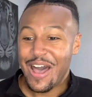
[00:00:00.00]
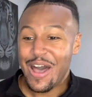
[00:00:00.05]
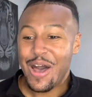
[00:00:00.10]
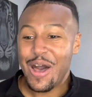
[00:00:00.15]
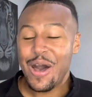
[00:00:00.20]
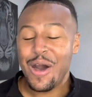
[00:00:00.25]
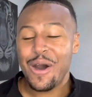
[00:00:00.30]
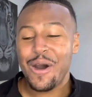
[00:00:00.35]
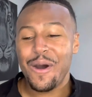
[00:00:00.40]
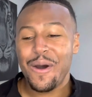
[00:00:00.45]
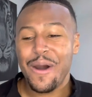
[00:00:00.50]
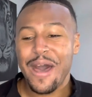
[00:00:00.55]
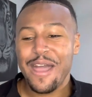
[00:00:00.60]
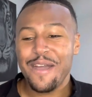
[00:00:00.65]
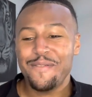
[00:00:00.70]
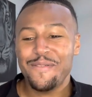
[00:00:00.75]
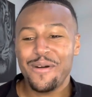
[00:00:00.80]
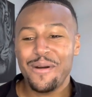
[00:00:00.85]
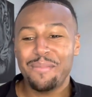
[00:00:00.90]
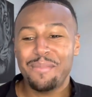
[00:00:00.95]
Oh,
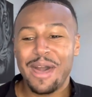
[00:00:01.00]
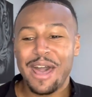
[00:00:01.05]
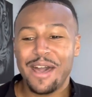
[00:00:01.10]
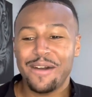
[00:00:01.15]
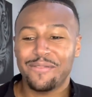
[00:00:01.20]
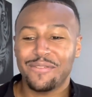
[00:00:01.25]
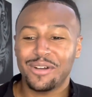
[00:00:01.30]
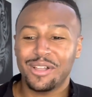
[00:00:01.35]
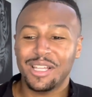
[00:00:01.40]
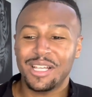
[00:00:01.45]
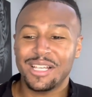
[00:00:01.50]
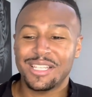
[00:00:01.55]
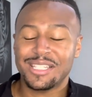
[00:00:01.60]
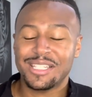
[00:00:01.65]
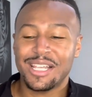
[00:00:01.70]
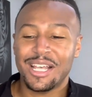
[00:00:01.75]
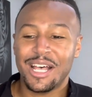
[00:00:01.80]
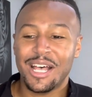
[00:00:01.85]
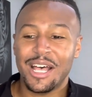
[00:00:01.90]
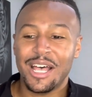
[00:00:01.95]
I feel bad for
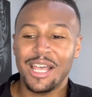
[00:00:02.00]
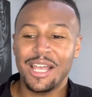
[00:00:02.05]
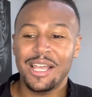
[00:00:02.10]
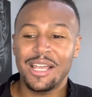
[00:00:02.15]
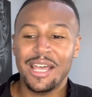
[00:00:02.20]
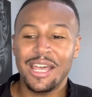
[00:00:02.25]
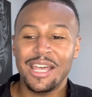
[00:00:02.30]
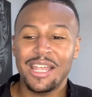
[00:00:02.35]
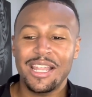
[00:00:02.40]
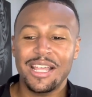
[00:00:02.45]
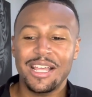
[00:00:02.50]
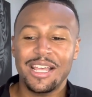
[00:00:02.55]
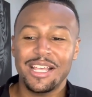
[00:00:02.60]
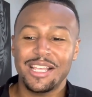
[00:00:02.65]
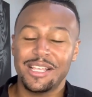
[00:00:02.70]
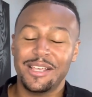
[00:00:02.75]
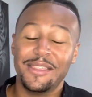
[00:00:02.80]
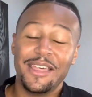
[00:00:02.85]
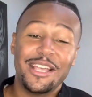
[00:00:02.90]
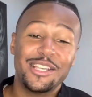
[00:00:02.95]
Lisa. And
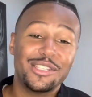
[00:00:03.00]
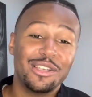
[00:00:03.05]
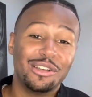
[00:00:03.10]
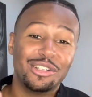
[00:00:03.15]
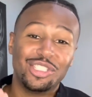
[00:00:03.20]
they so